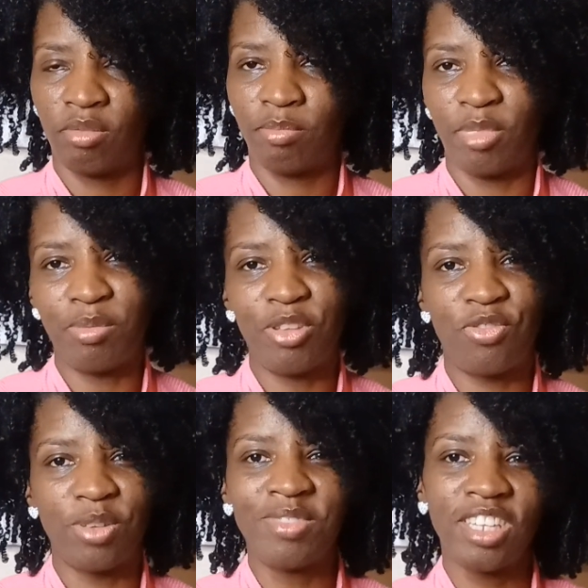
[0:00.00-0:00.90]
maybe
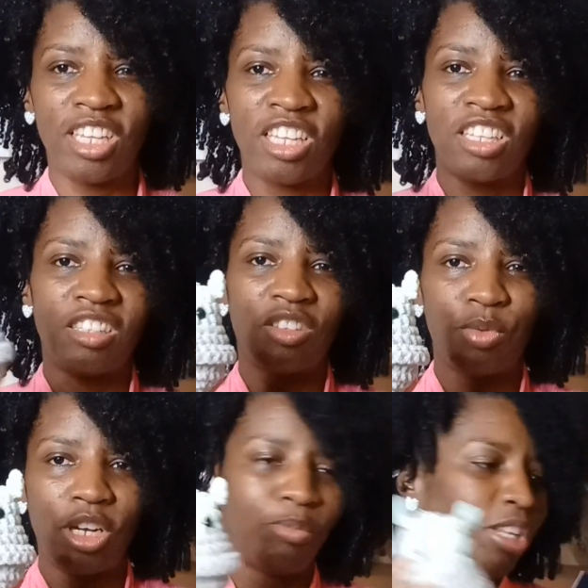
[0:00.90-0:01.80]

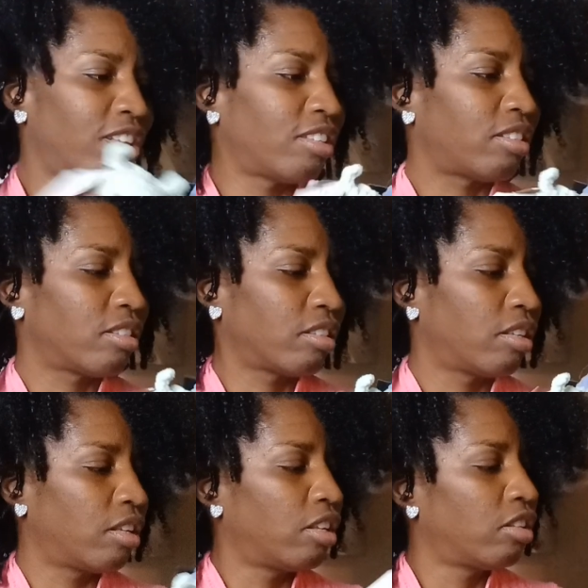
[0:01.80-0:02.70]
15-20 minutes
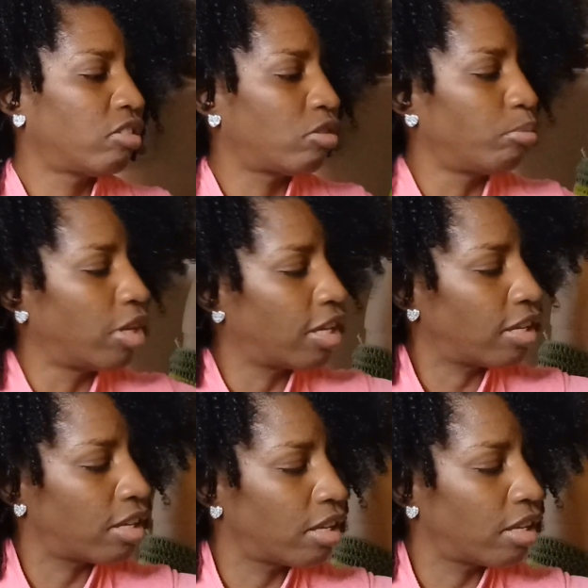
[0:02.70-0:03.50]
to make.